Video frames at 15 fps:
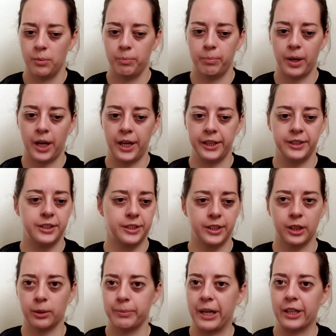buy
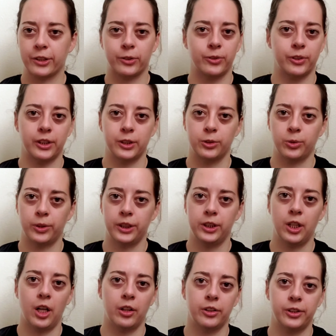sticker packs for like
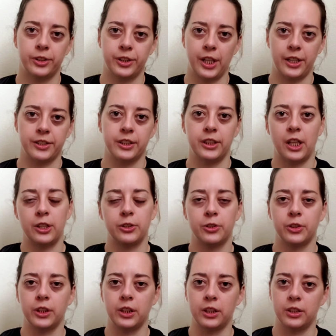$20 as an
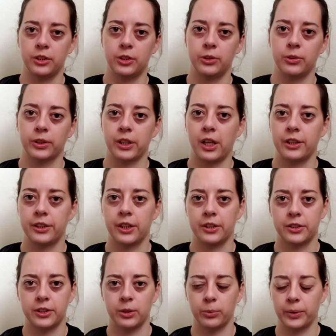entry into a
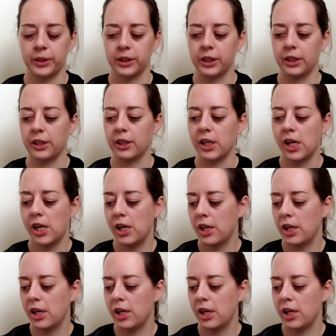contest to win gear.